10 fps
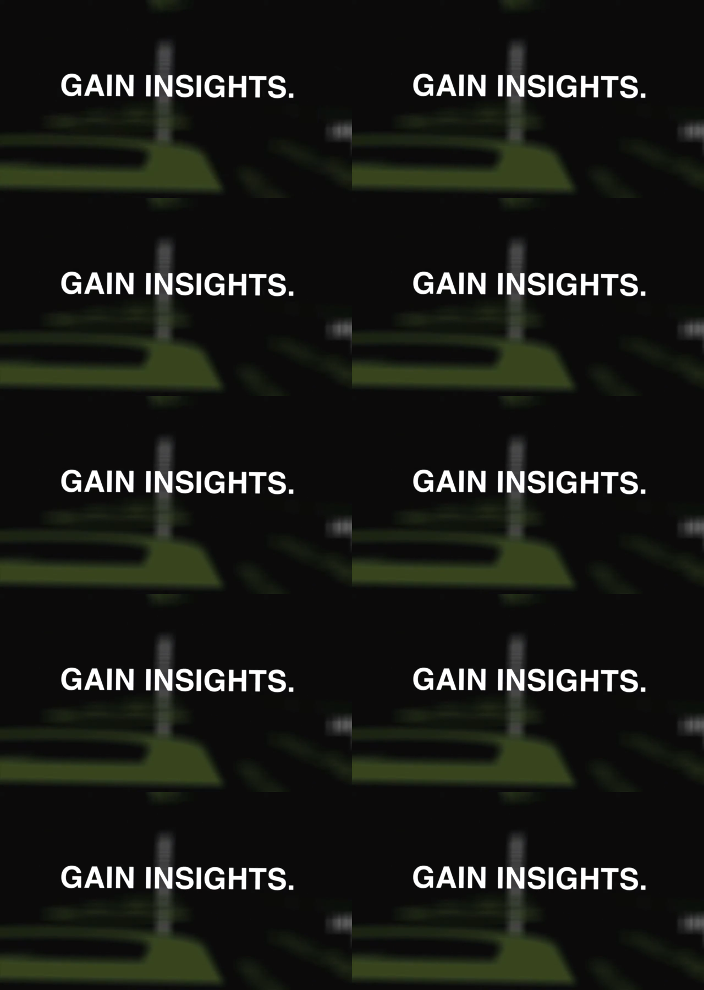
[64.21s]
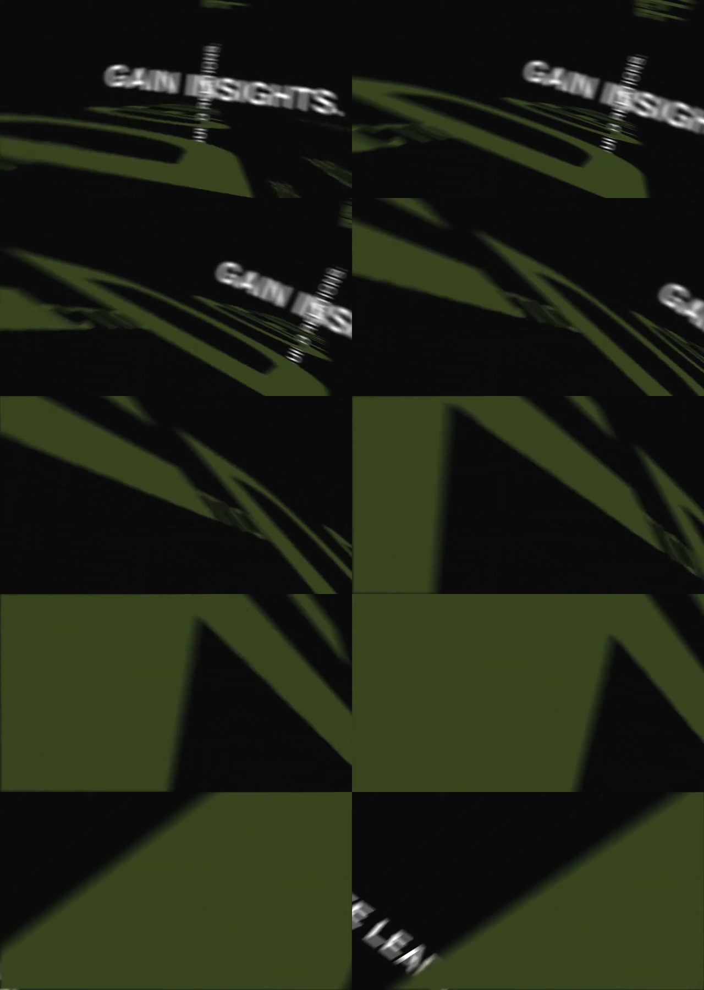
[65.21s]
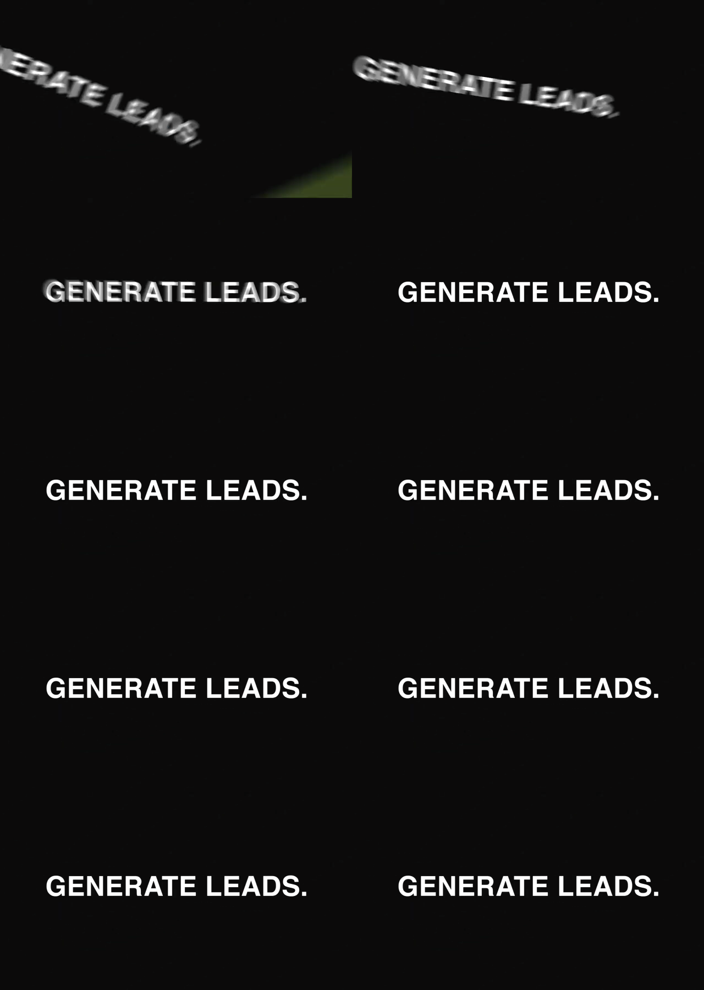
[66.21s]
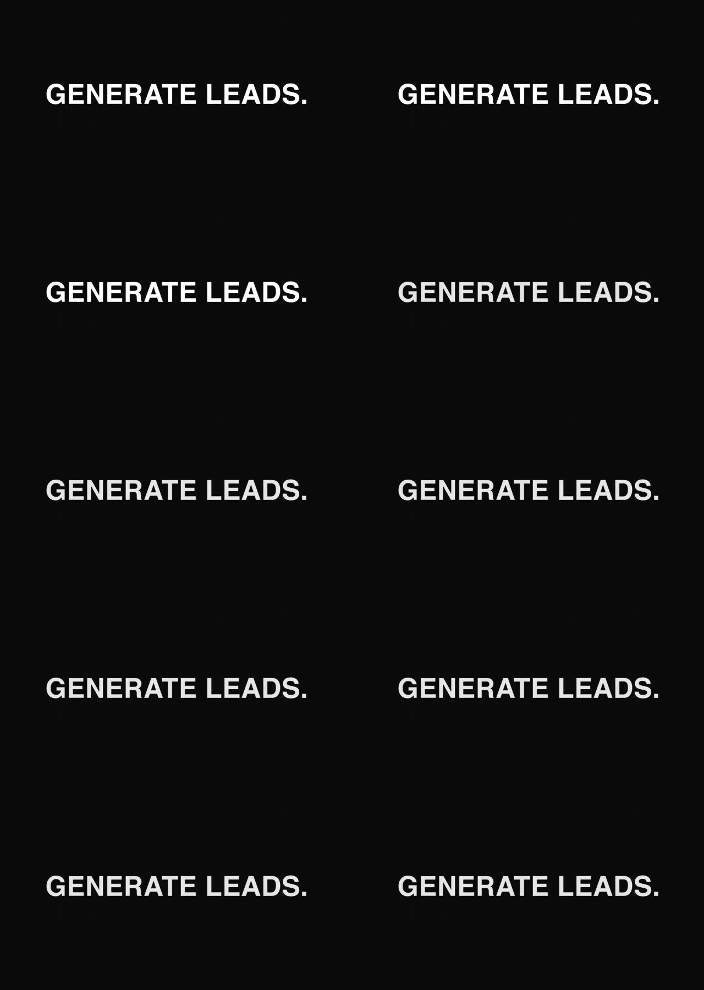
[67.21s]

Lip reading: No face is visible, so there are no lips to read.